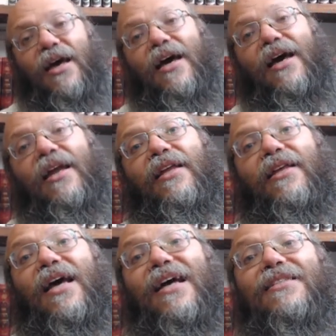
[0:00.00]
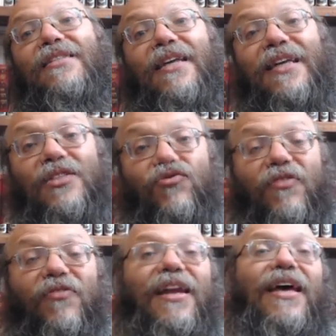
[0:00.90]
and it gets its
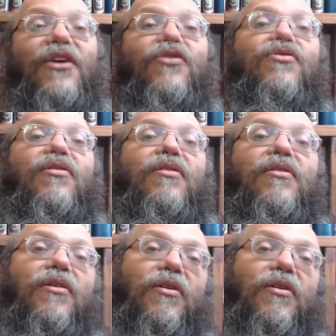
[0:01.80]
revelation